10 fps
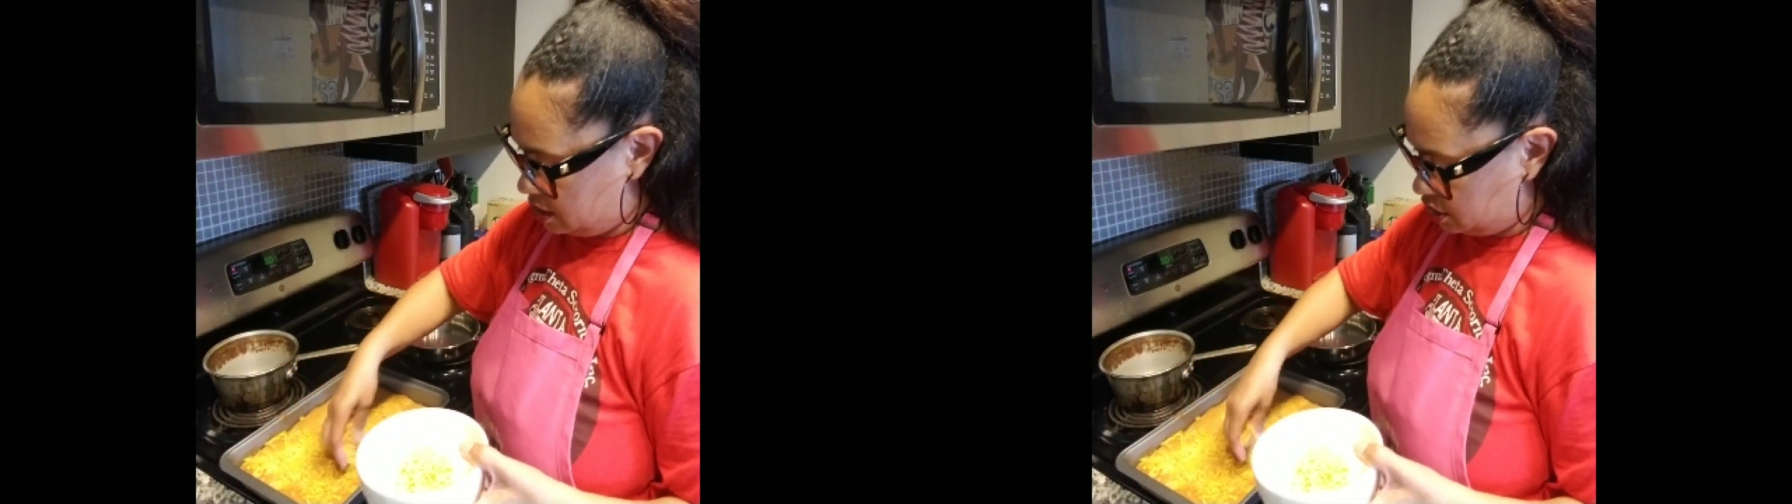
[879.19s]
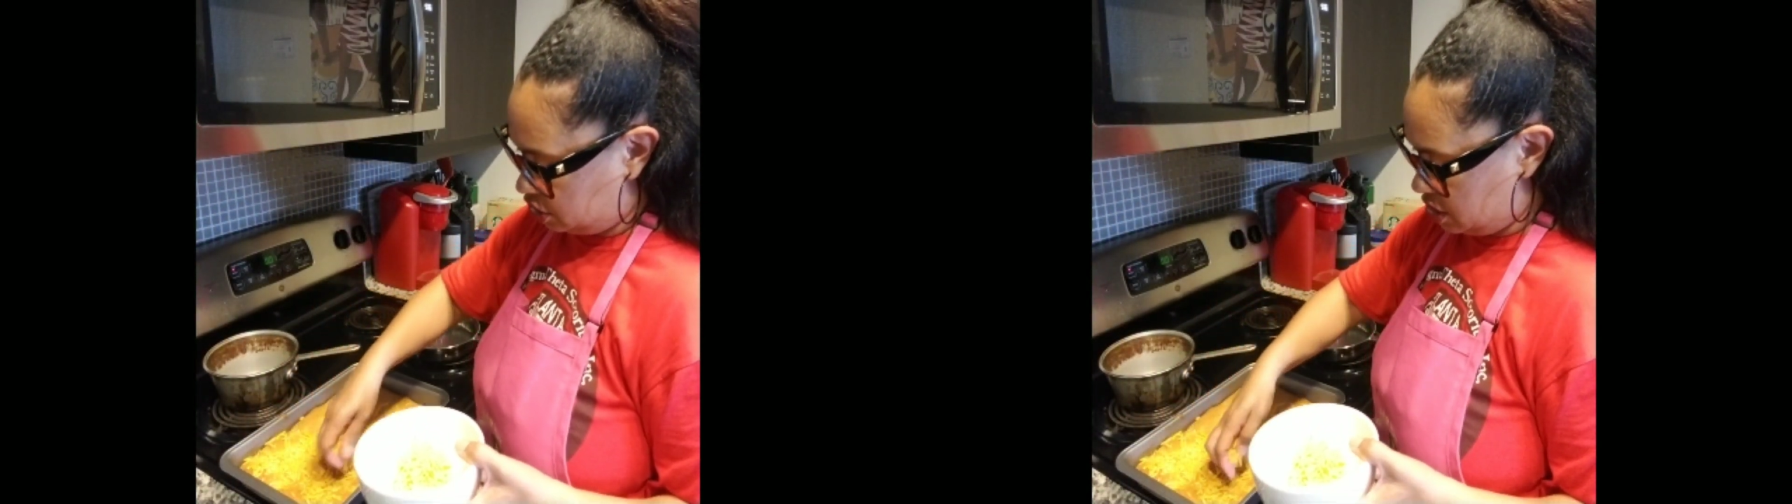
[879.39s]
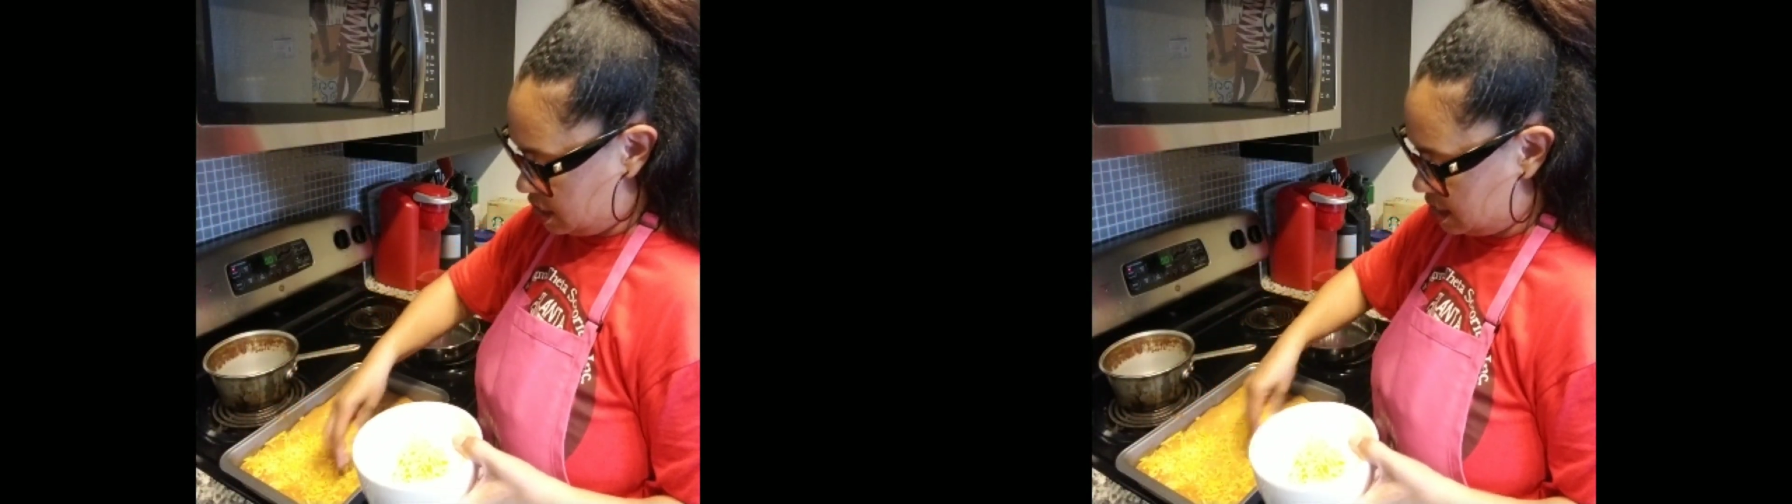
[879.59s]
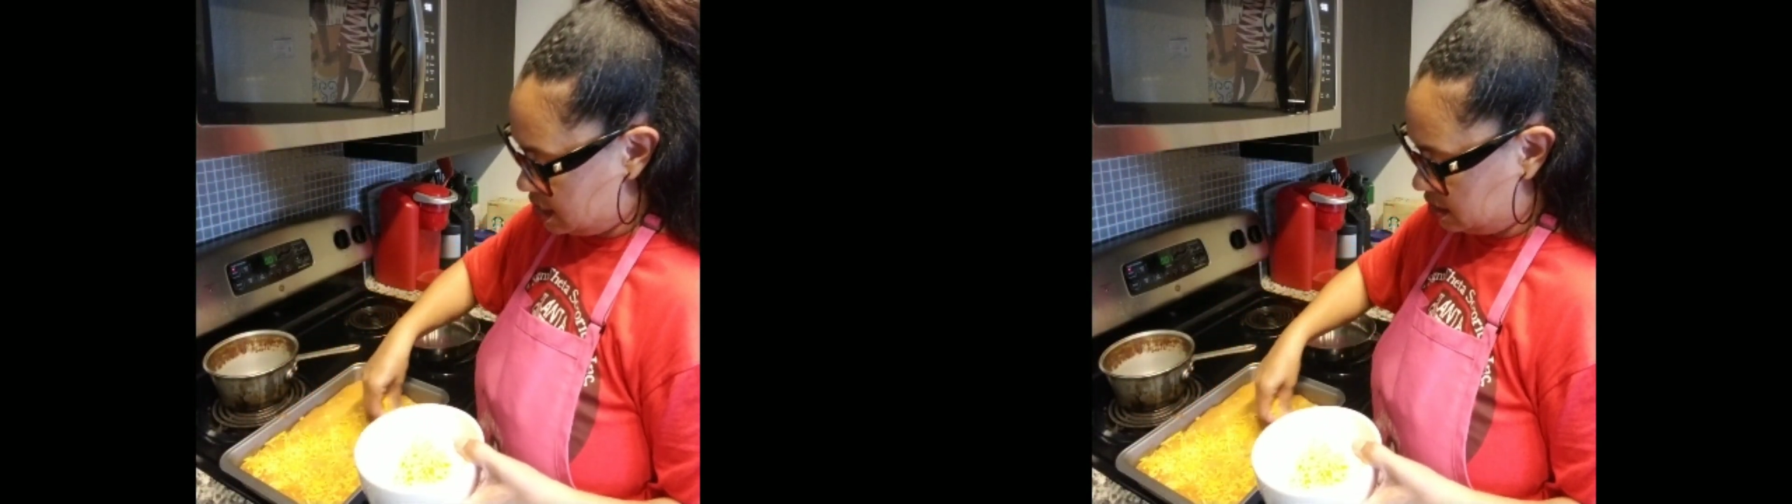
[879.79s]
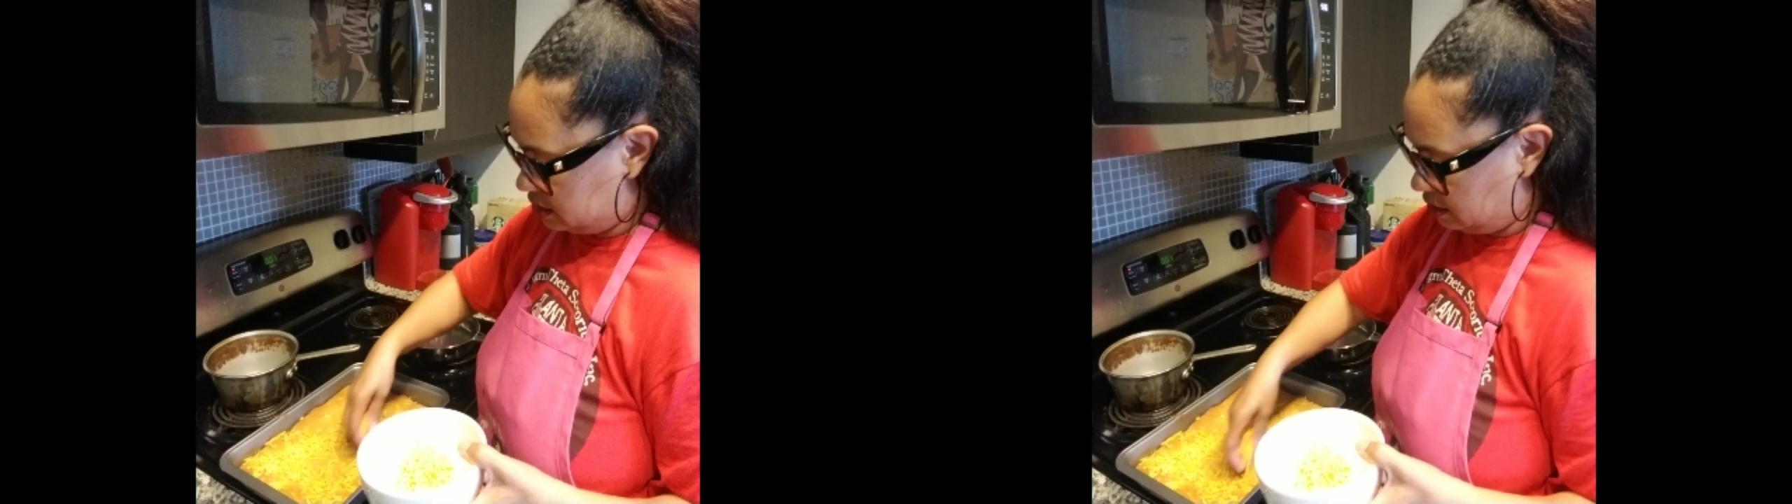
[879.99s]

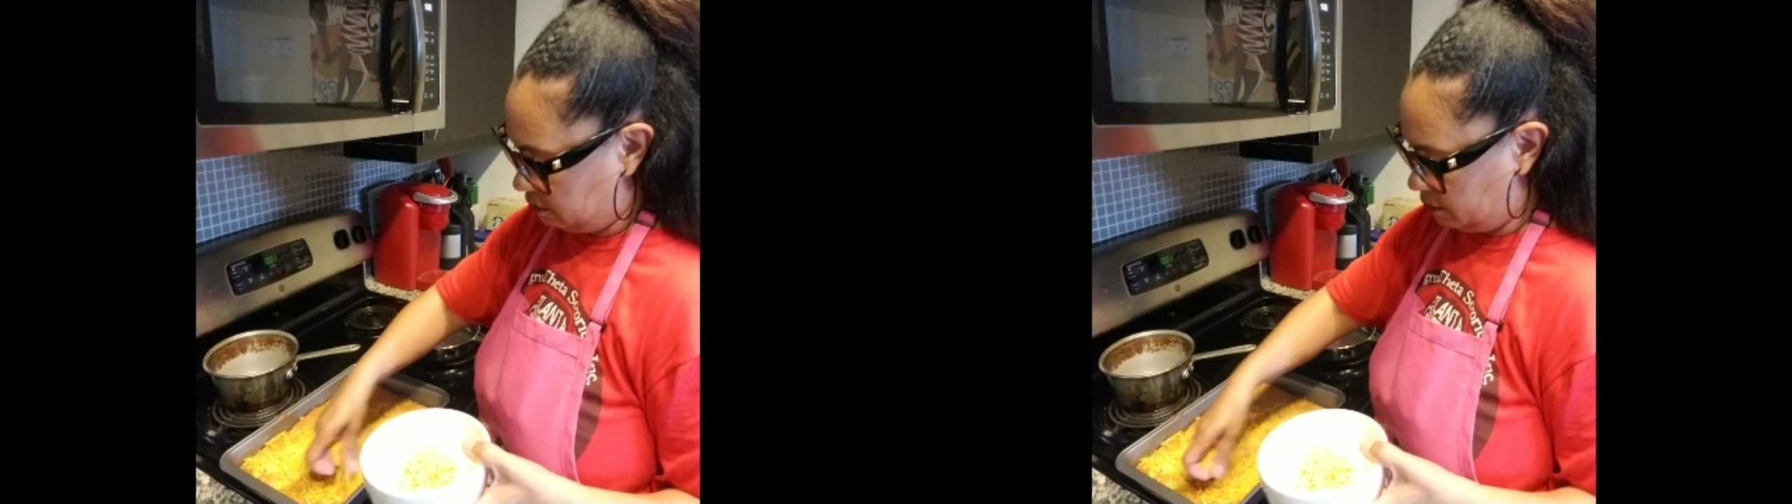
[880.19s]
cheese.